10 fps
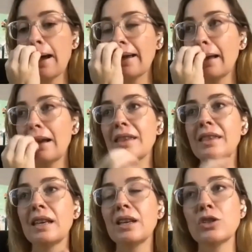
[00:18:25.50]
I
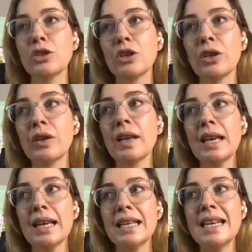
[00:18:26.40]
think too,
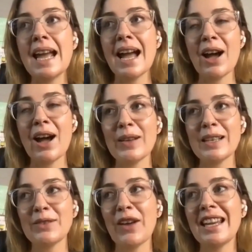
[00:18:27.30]
now
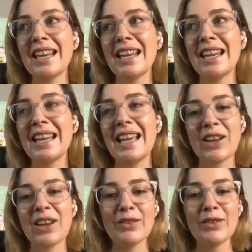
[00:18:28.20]
it's funny,
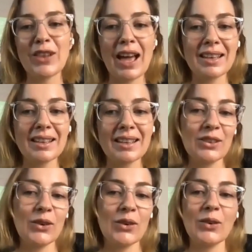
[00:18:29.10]
it's kind of like,
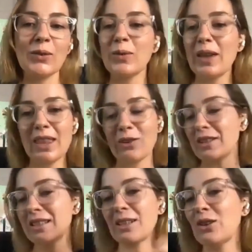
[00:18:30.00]
you know,
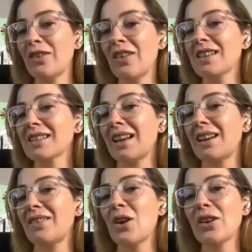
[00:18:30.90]
whether it's the universe
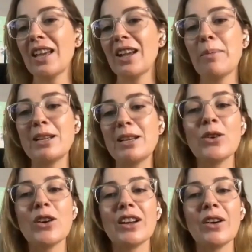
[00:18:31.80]
kind of knocking on my
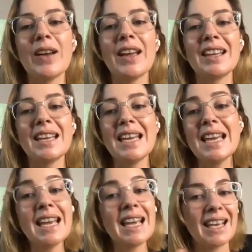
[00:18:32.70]
door and going,
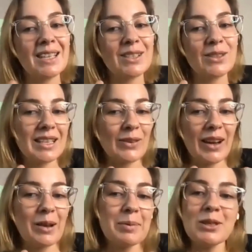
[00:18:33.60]
here's all these
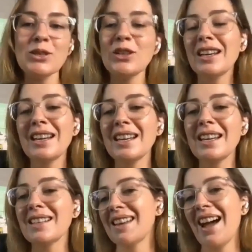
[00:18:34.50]
great
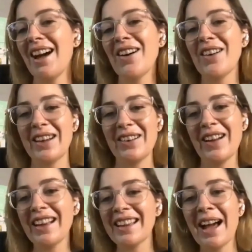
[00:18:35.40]
opportunities now,
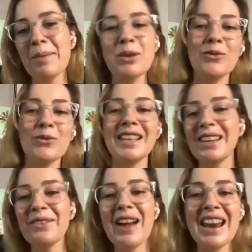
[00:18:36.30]
here I come, you're
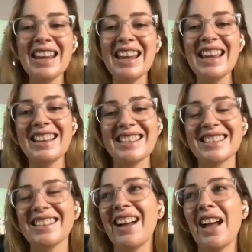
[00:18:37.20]
really ready.
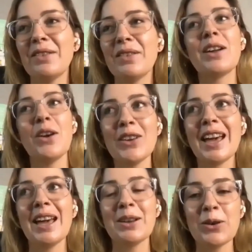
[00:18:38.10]
It's so kind of like,
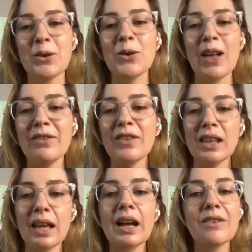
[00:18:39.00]
okay, cool. I
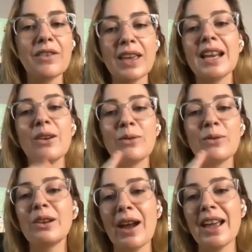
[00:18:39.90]
feel like I've hit a
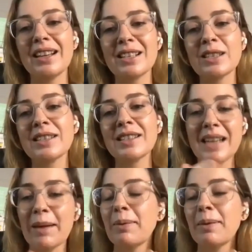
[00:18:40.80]
really great
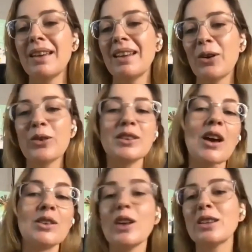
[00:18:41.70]
step,
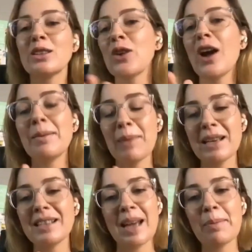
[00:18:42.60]
or a stride in
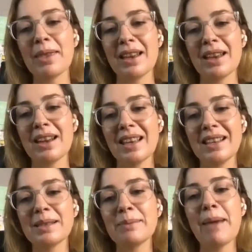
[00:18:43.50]
my step that
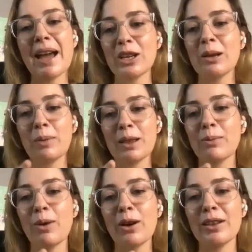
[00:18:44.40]
it's matching with
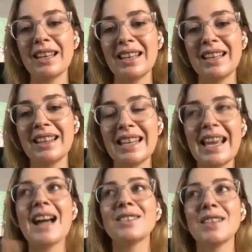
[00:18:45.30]
what
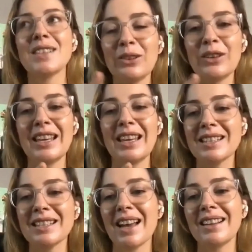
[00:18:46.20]
the outside looking
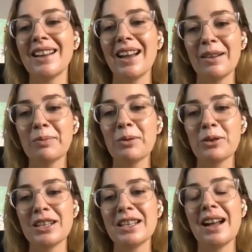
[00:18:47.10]
inside kind of
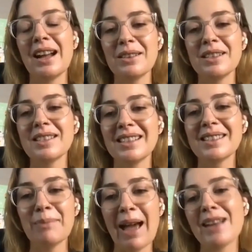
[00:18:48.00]
portion now
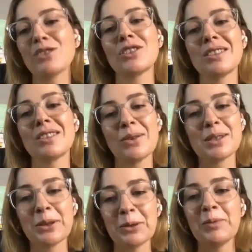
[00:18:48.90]
is matched. So
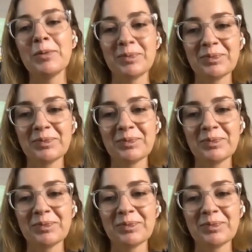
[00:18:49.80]
it's cool.